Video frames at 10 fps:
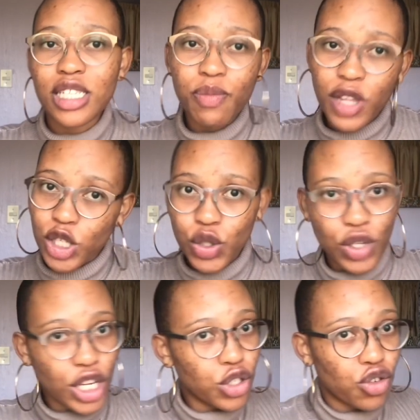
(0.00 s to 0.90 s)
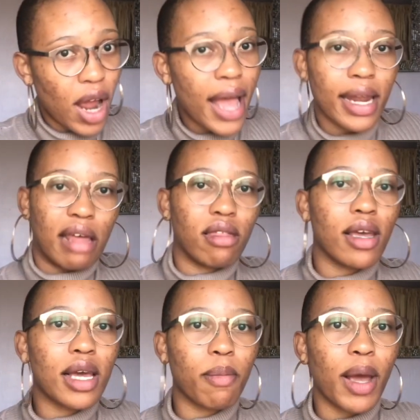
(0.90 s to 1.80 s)
tip that you can try. And I
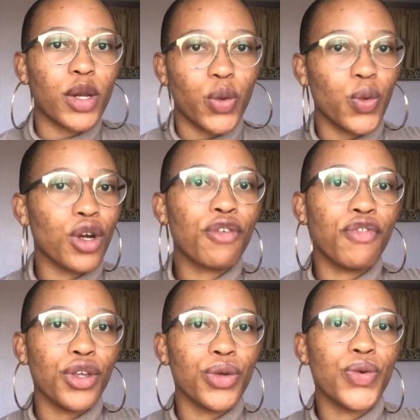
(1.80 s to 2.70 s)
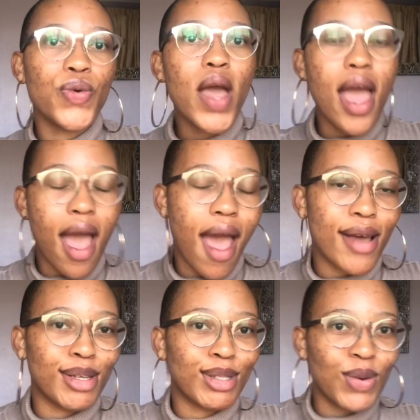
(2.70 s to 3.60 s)
think it might work for you
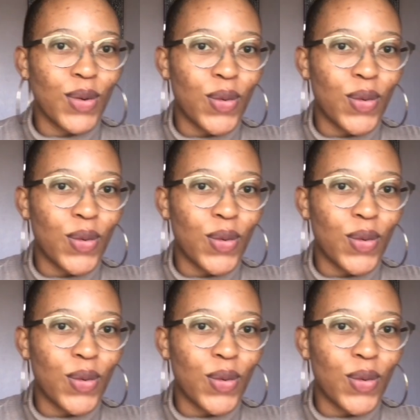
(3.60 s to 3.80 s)
as